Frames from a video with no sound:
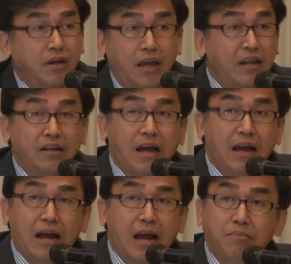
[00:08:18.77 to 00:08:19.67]
And
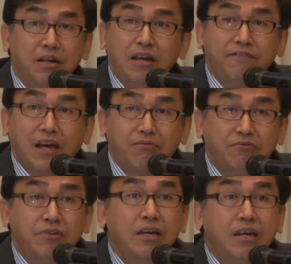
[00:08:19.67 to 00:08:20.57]
I believe that
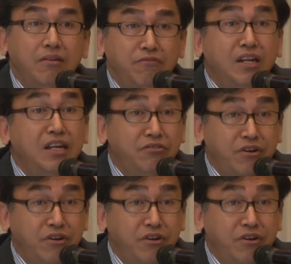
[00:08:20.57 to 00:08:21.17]
we need